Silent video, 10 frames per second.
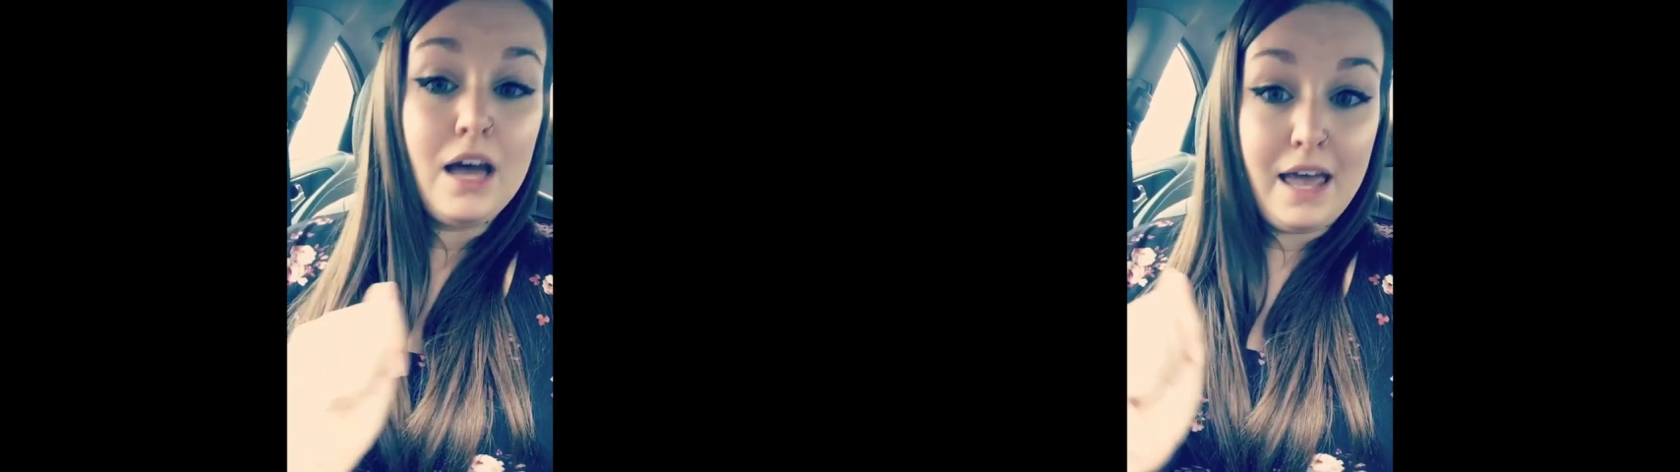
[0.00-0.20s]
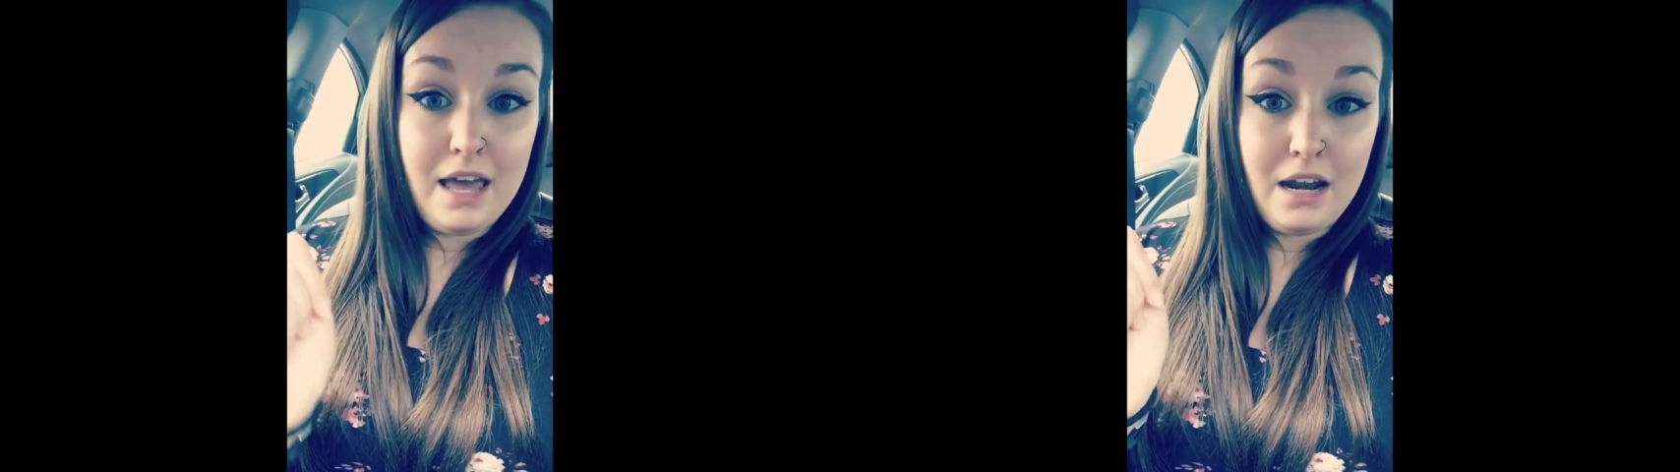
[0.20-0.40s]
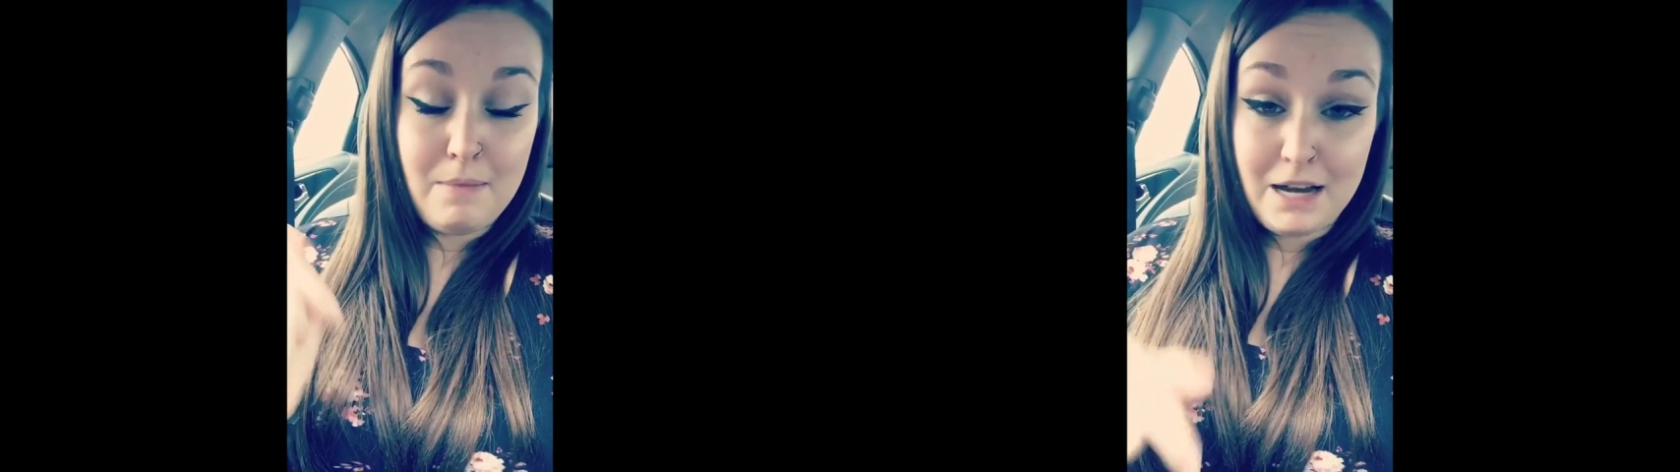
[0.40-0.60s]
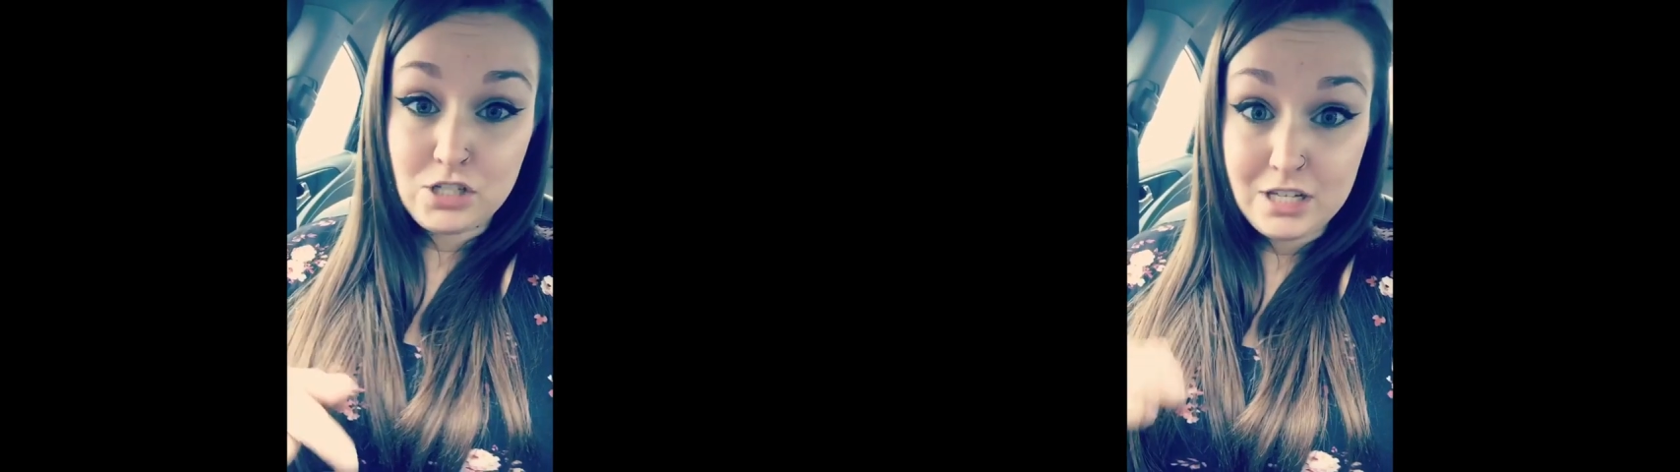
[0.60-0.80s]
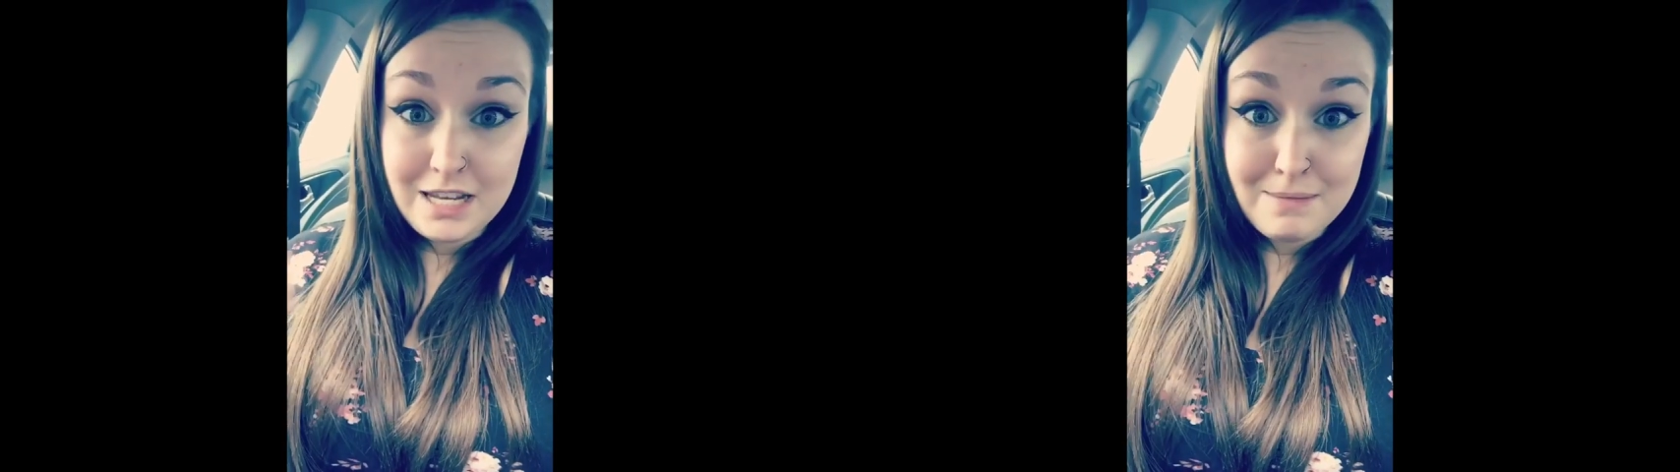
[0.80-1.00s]
and I'm
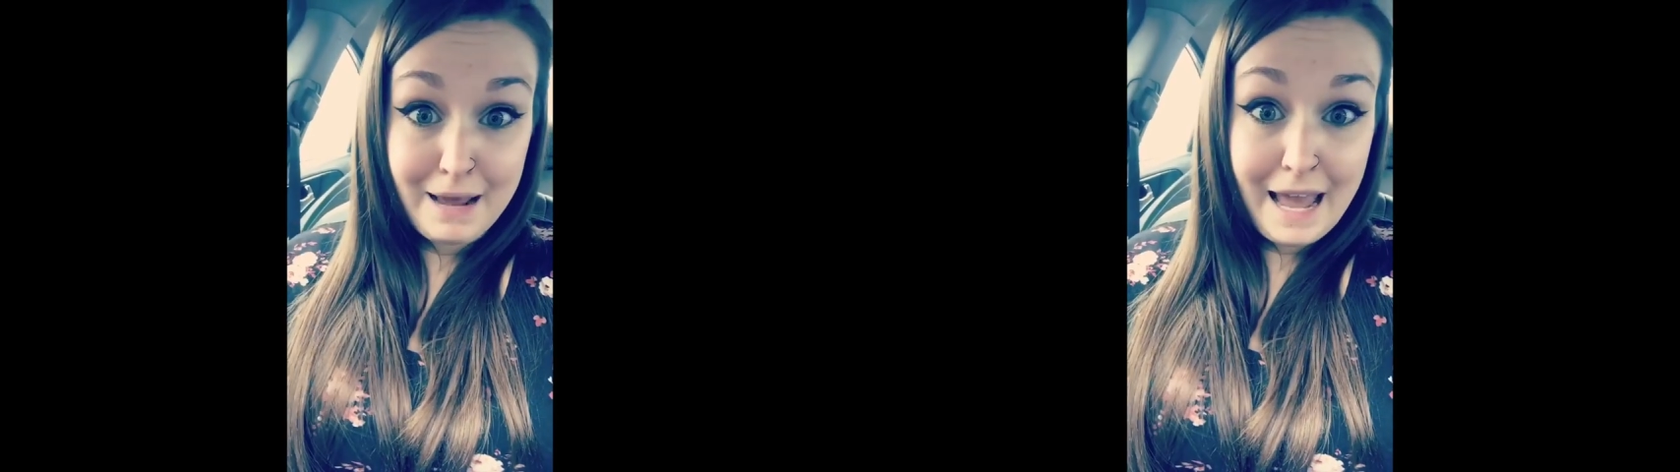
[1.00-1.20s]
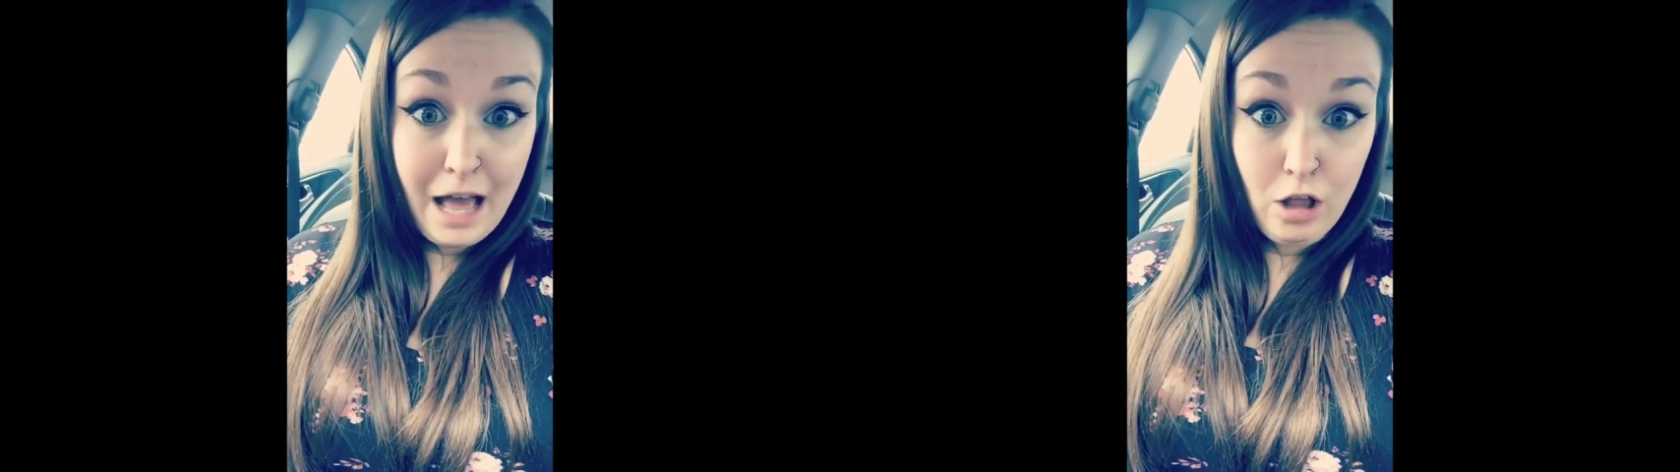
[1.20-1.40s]
actually getting my